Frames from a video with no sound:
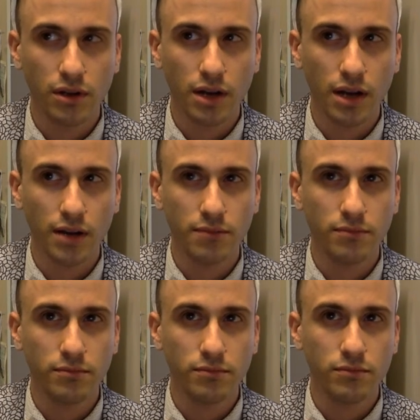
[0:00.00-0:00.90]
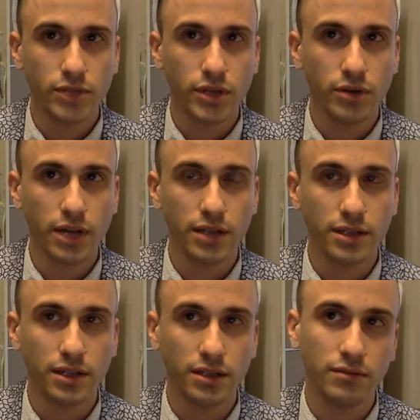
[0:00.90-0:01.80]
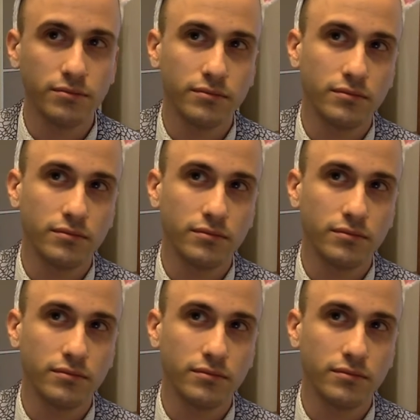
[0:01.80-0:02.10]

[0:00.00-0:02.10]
So that's a